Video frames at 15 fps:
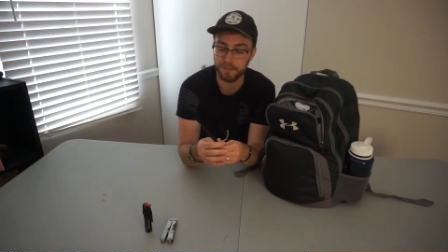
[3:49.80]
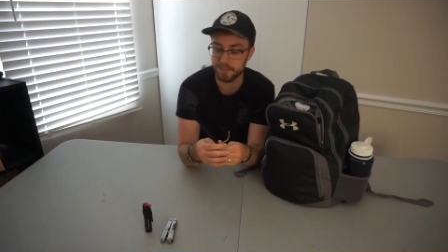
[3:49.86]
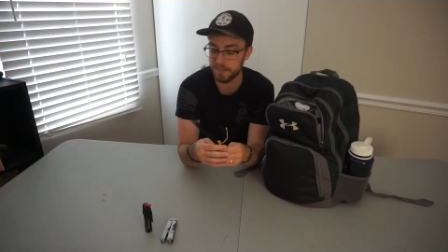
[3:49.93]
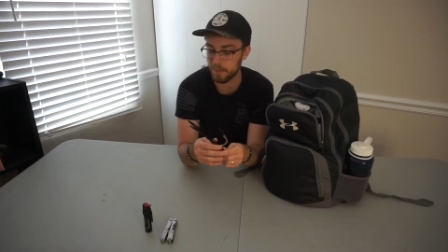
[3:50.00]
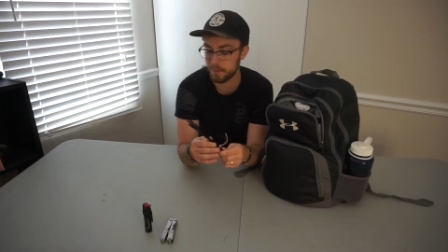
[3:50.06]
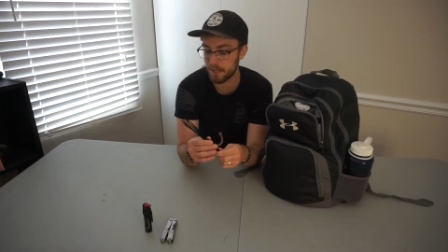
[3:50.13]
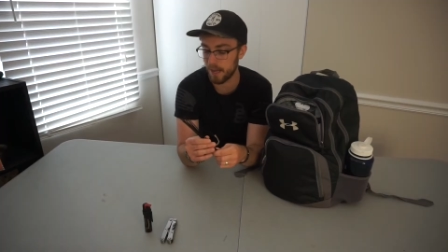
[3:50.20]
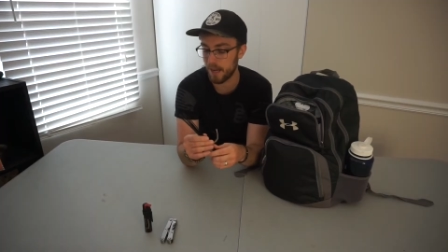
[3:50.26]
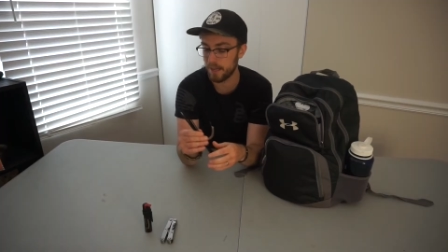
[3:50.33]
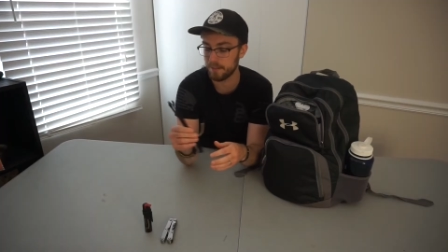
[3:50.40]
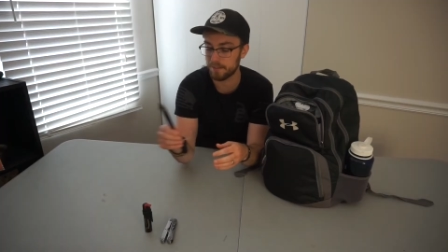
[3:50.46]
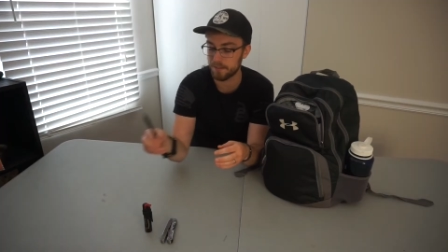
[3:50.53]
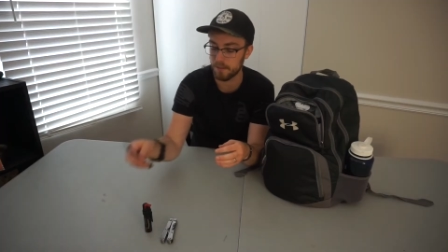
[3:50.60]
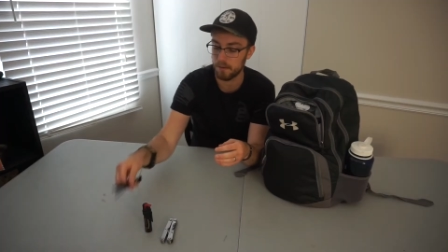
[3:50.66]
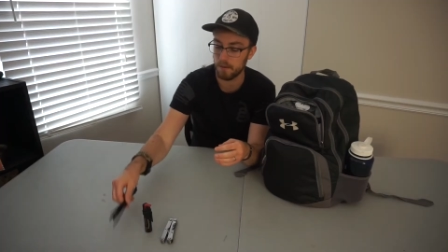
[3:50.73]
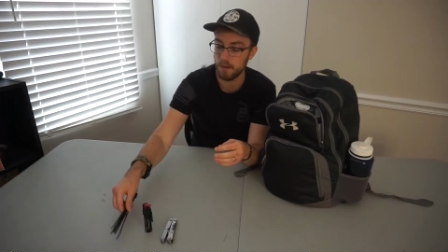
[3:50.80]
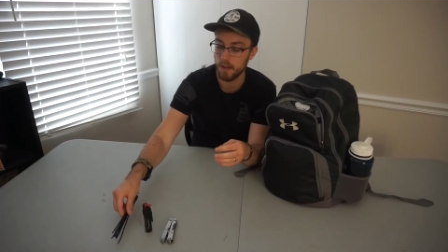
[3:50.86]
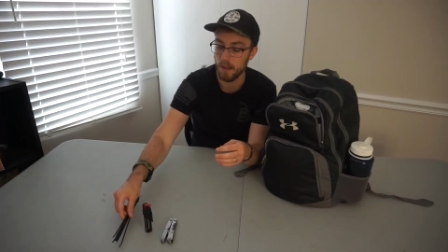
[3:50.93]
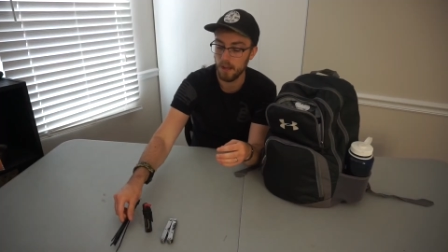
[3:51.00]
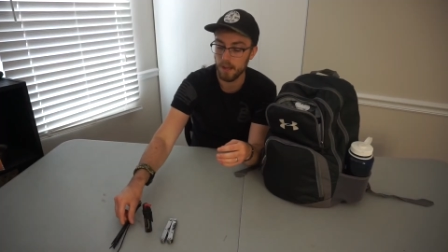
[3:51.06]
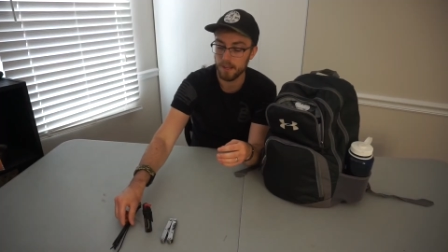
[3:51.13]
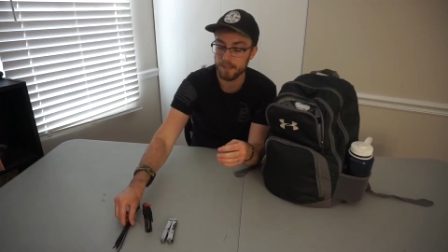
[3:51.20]
for zip ties, so
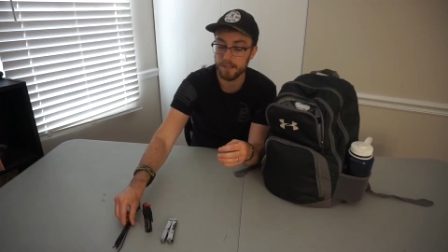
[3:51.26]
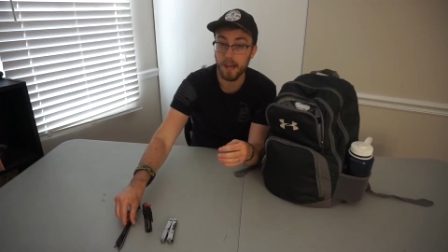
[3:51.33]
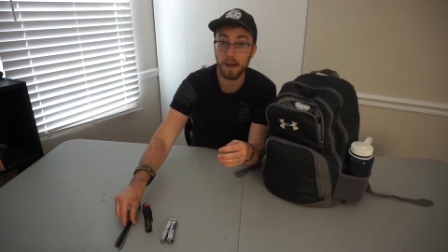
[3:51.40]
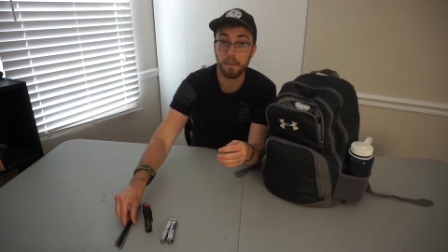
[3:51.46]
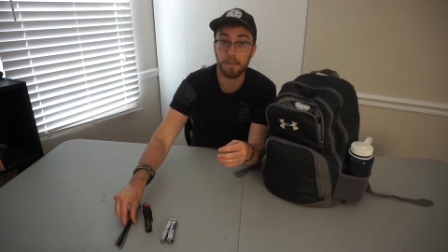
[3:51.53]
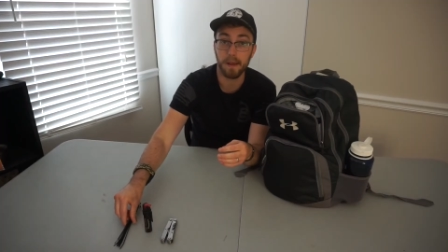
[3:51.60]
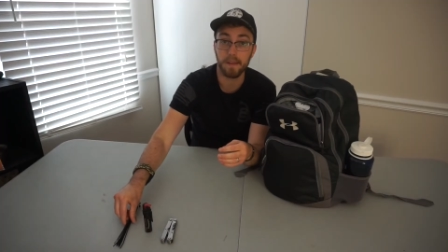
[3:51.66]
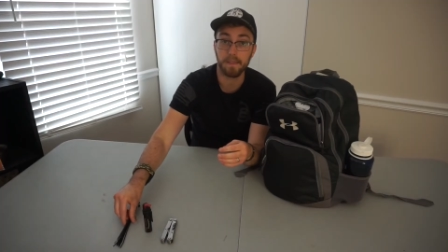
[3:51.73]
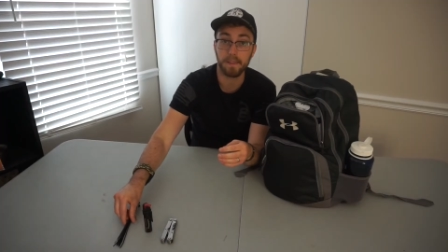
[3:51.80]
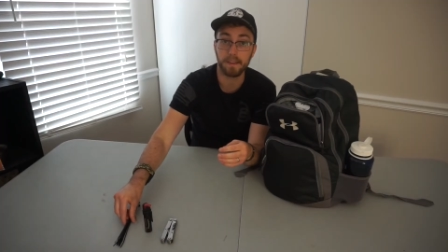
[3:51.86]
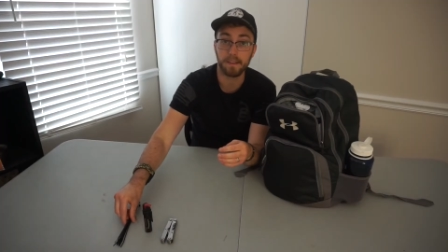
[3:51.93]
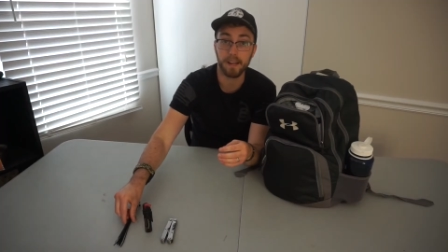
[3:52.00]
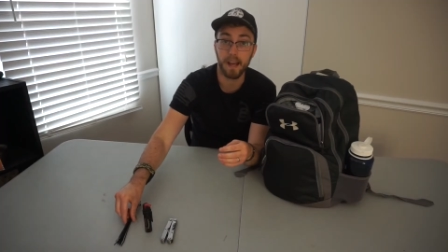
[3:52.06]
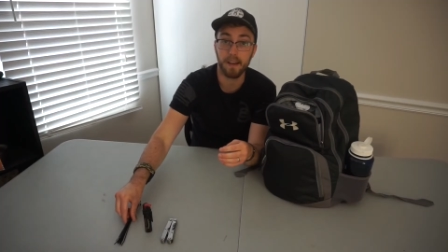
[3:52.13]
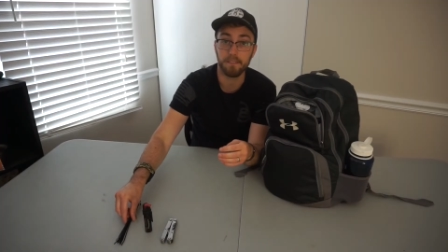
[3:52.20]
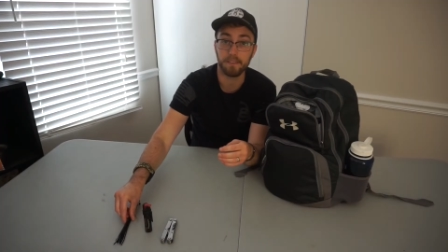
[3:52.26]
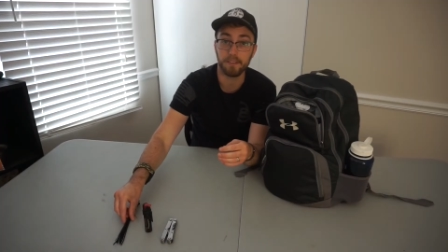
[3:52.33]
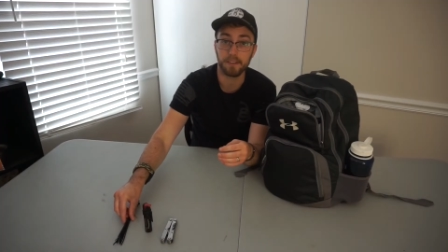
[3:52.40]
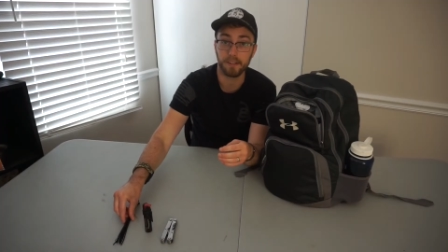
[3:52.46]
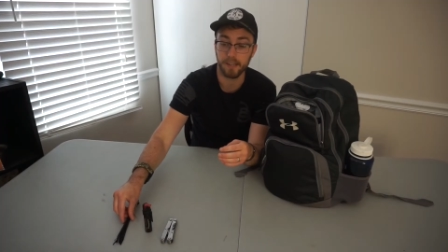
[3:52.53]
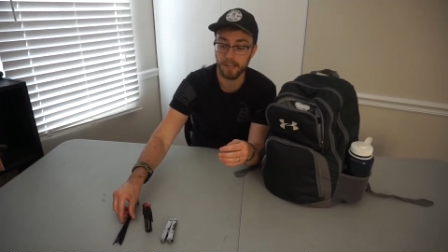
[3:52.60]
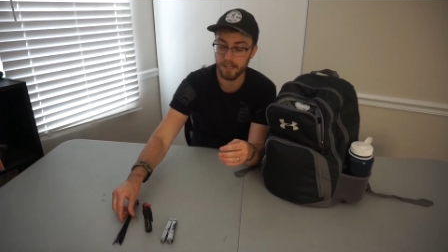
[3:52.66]
not a bad thing to have in
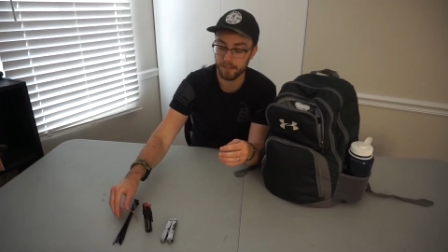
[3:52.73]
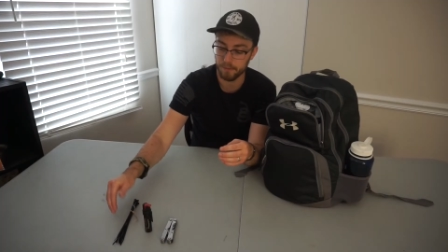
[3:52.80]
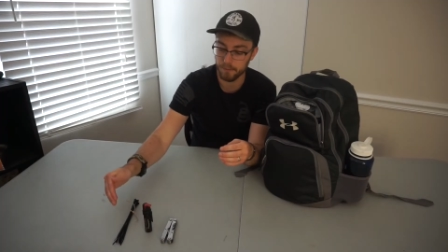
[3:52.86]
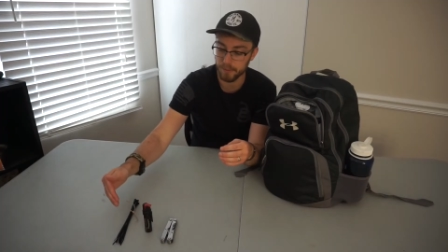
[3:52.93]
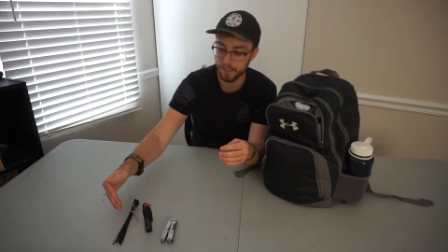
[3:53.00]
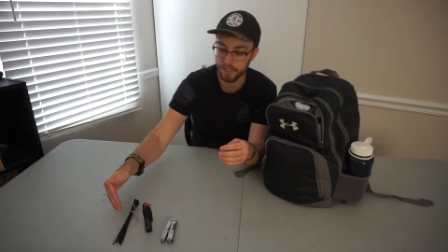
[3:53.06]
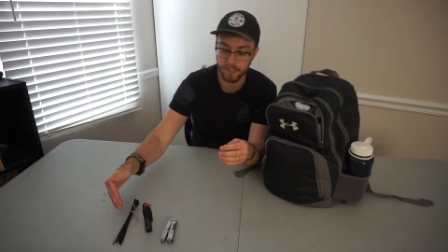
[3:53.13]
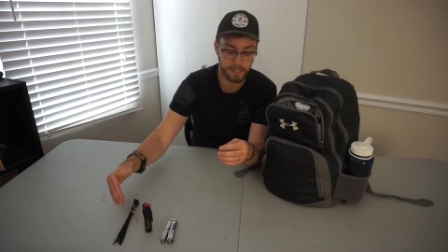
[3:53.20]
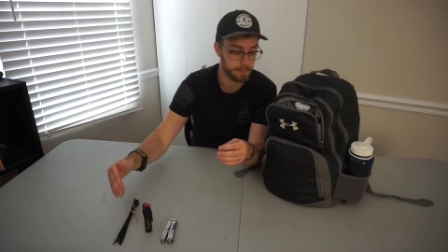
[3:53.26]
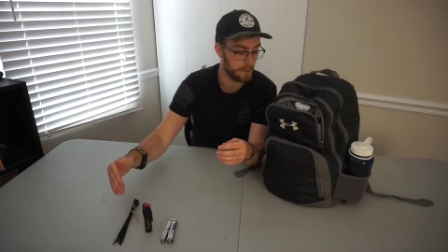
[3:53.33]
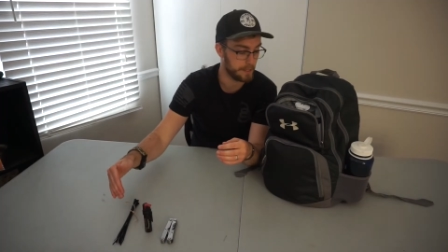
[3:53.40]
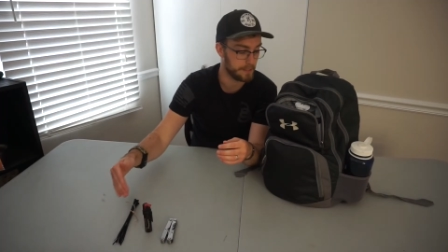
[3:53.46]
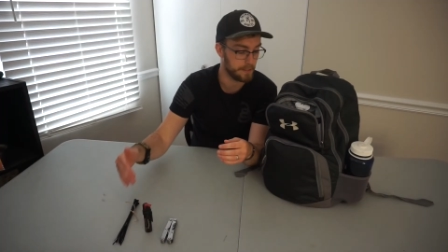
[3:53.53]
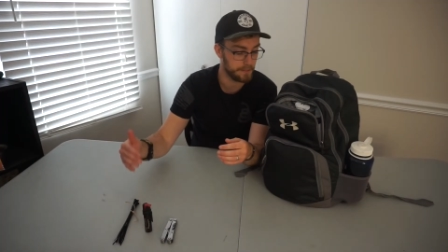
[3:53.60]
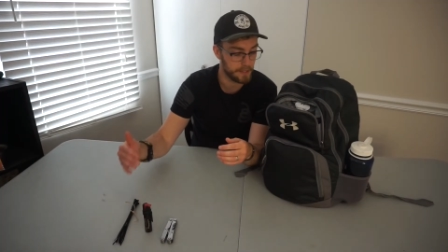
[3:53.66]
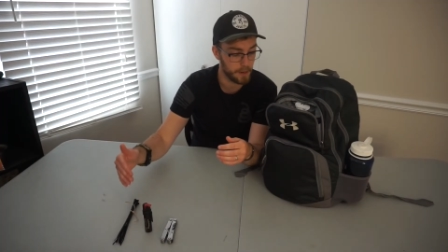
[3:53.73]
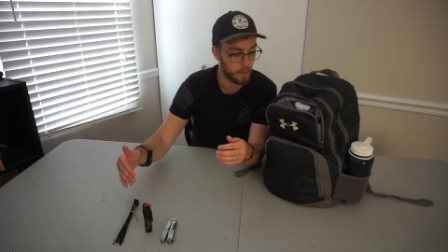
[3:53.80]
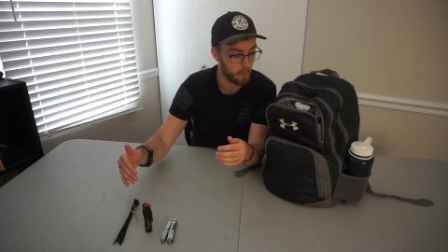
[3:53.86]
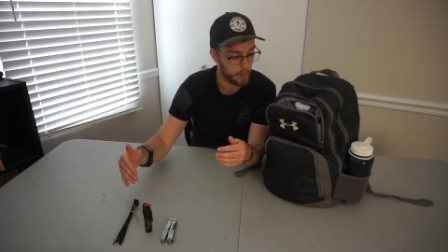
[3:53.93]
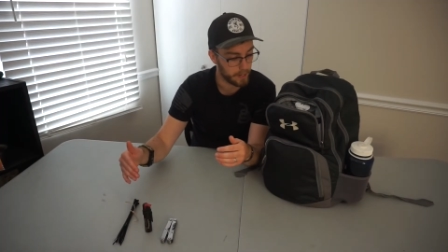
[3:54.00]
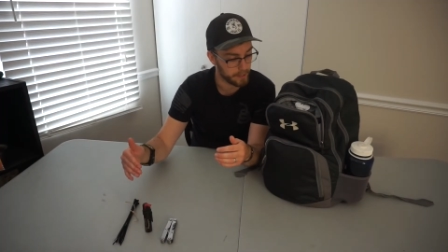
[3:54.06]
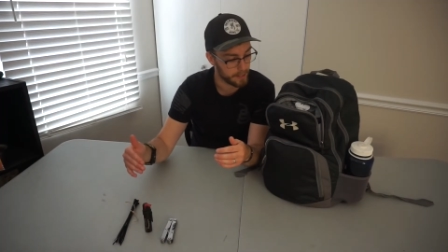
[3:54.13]
your kit. Really inexpensive. They
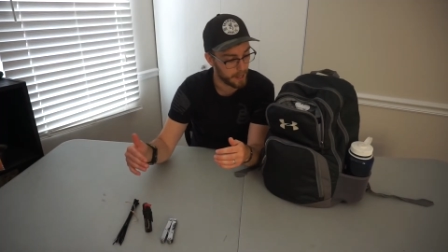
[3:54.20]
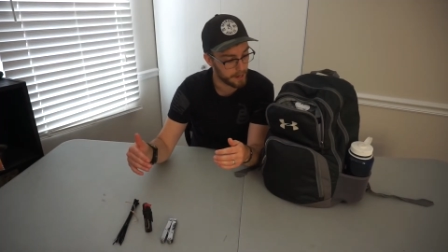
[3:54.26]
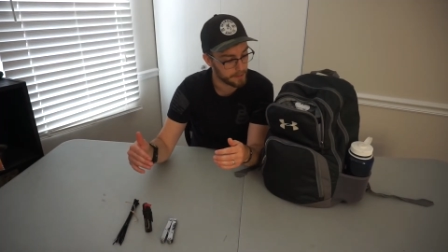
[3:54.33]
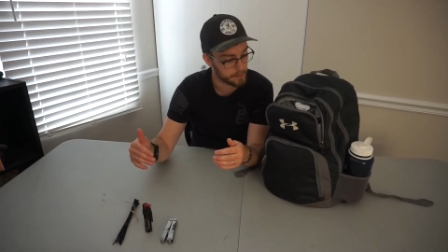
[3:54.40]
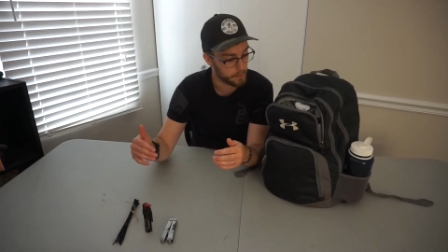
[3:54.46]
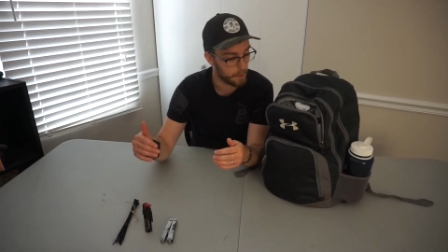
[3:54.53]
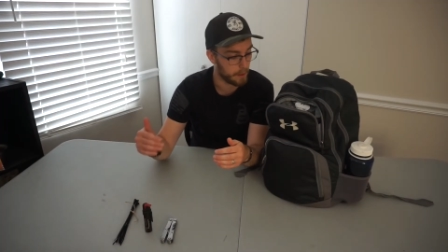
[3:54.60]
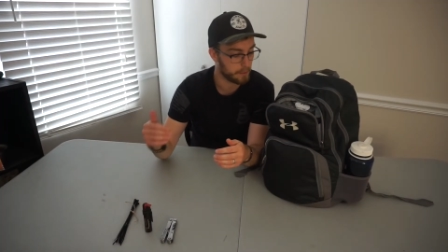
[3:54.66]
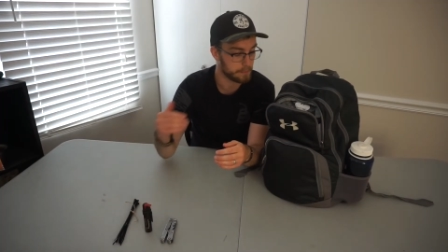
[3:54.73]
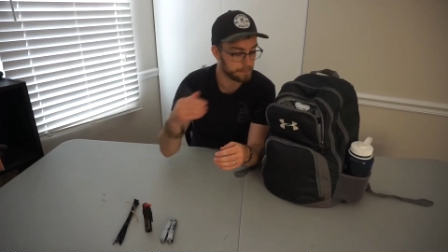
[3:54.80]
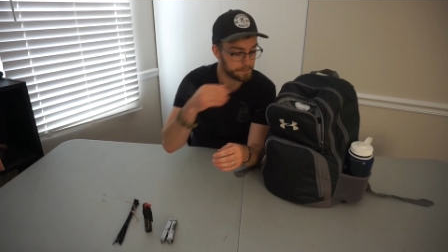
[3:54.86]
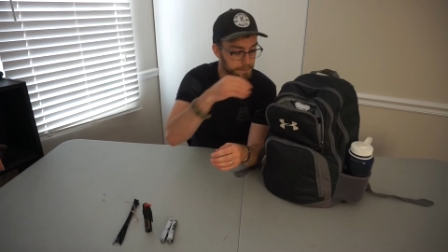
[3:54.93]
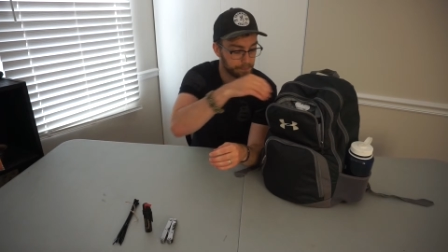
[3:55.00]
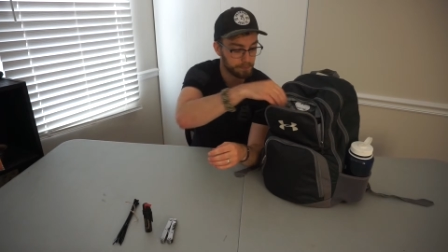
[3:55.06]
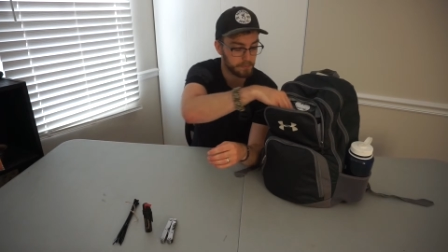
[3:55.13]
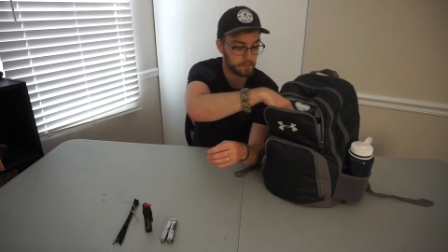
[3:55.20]
don't weigh a lot as well.